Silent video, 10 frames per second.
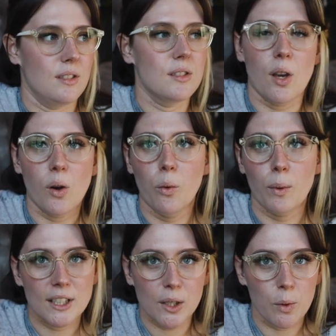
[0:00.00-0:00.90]
so
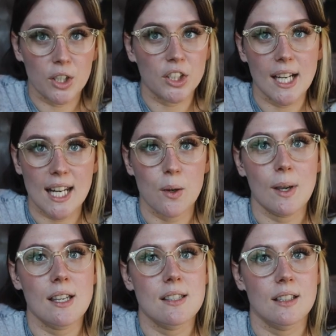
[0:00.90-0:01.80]
wishy-washy
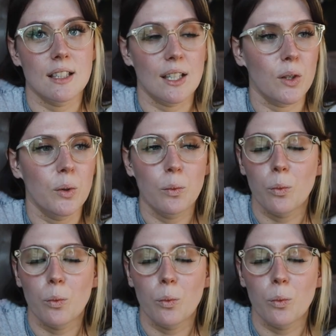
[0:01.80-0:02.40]
anyways and like